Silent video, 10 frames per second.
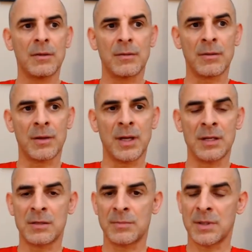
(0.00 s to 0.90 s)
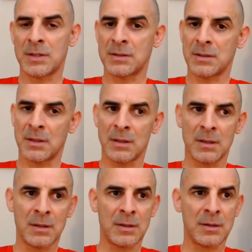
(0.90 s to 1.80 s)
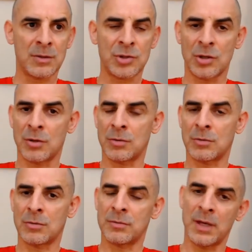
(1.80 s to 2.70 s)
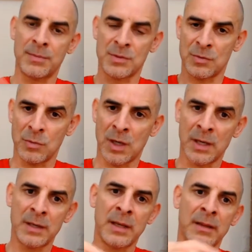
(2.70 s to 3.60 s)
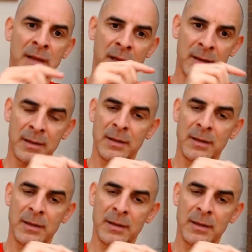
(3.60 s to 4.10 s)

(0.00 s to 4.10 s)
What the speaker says: the Intimate Show episode 1 and then